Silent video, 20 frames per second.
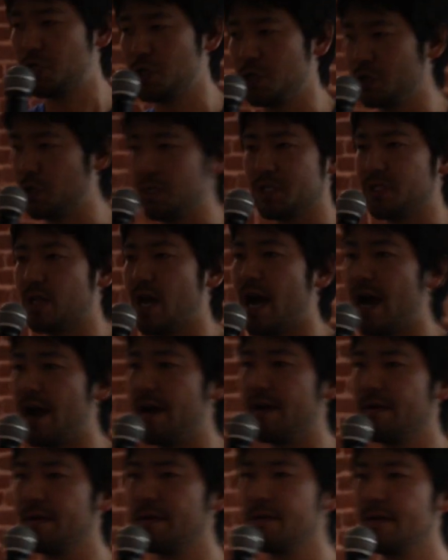and enjoy
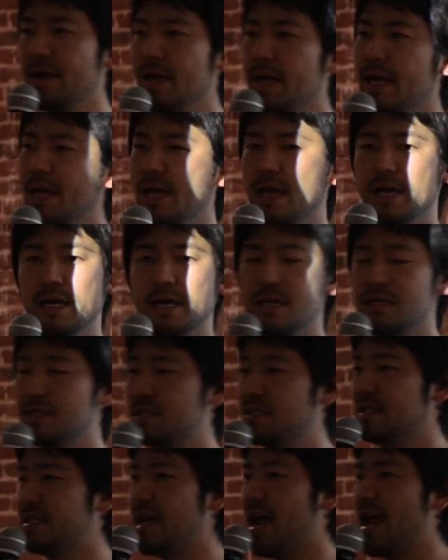
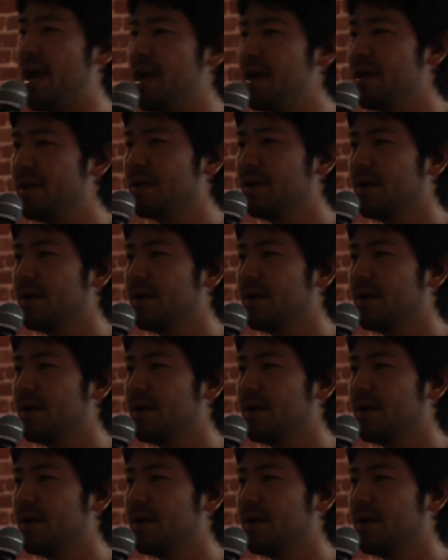this time.